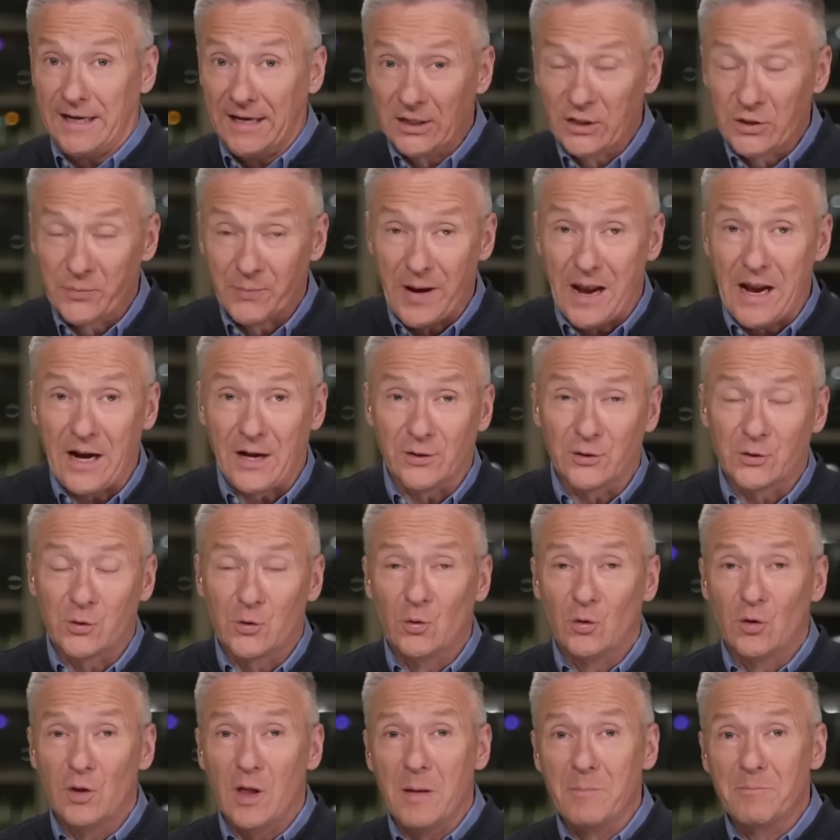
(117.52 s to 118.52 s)
Kids back in
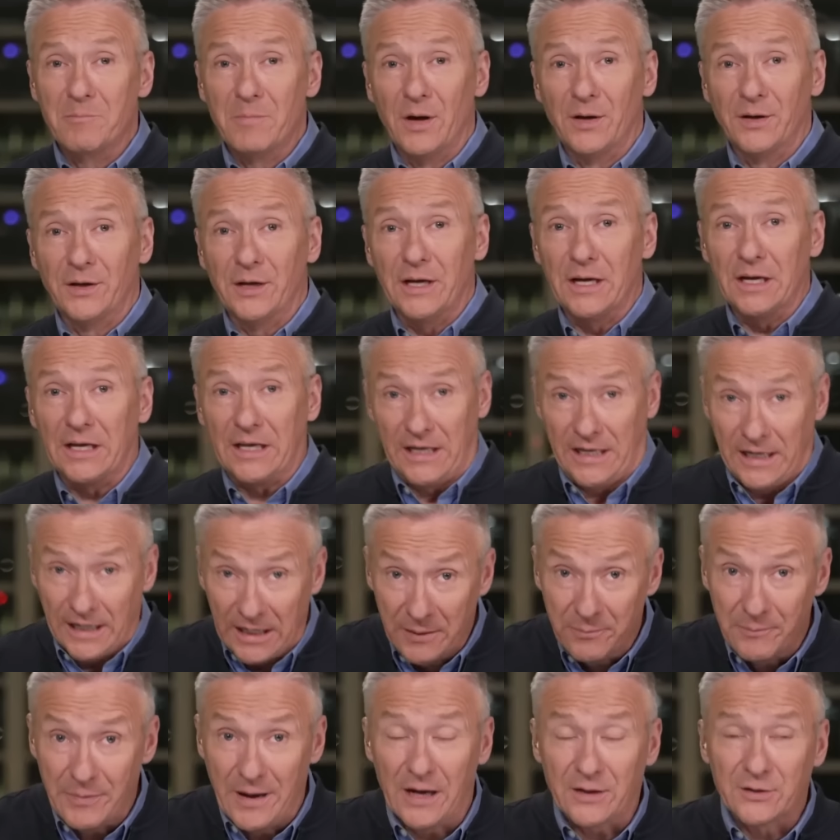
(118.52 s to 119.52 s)
school on Monday,
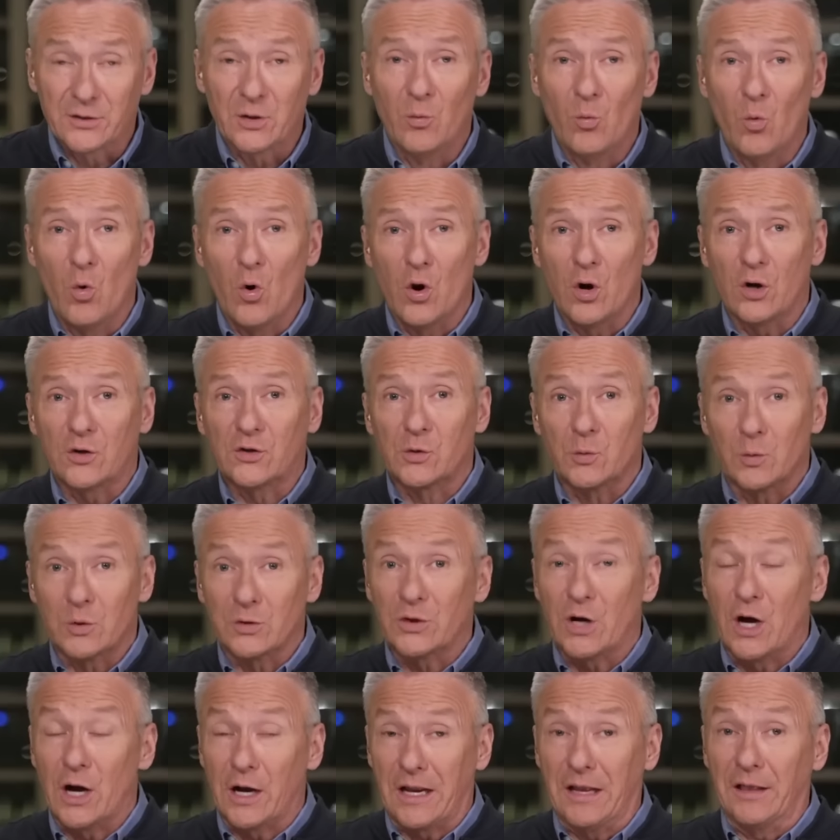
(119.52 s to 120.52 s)
kidding back to work. So
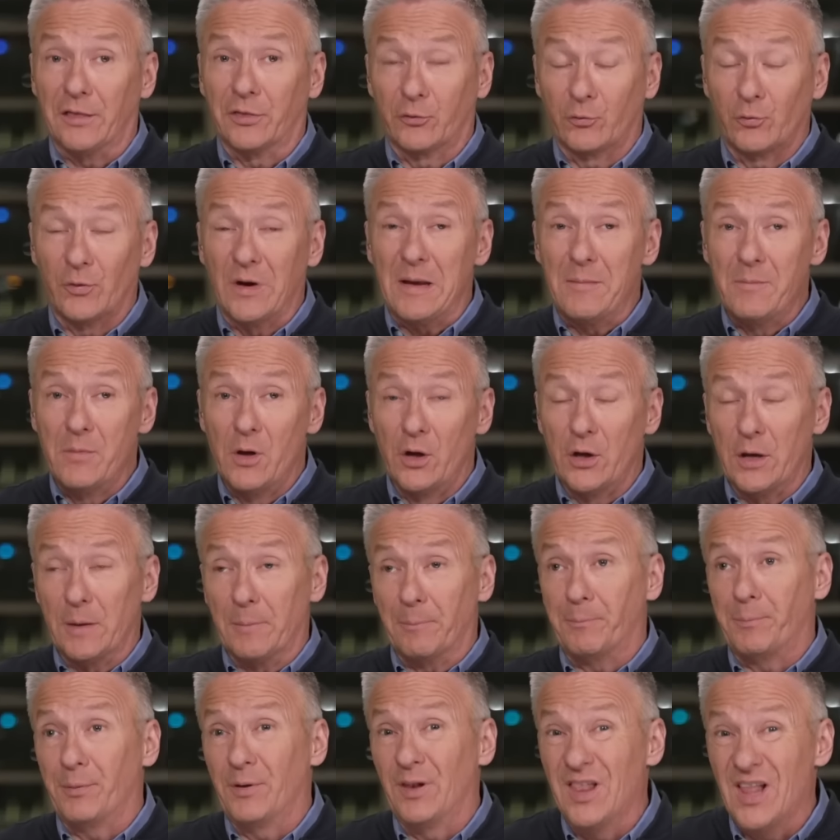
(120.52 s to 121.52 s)
we're talking 3
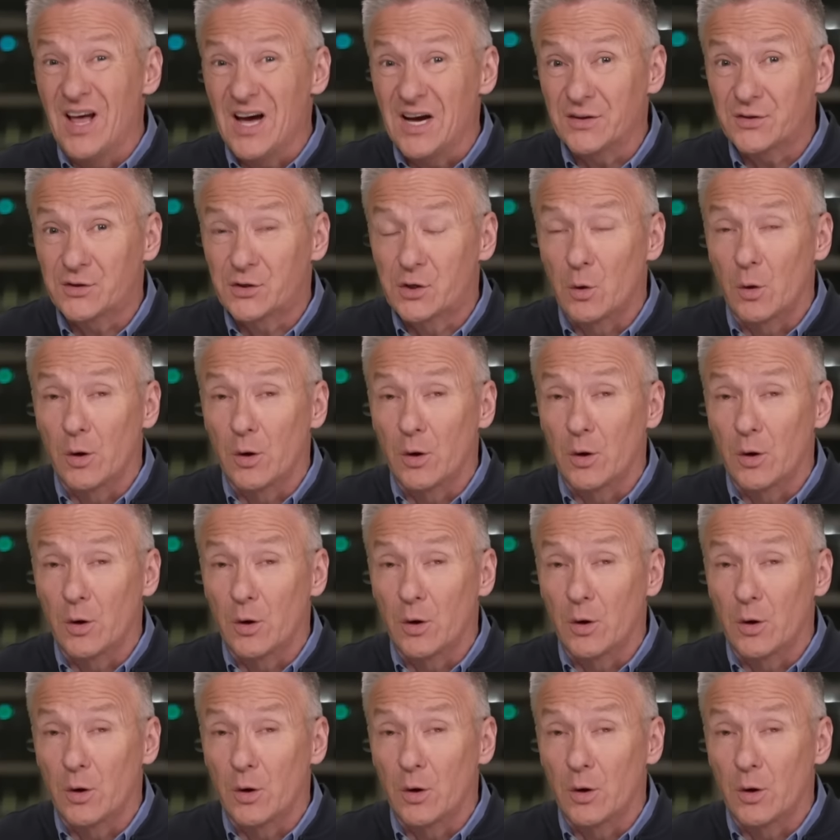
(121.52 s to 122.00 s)
million plus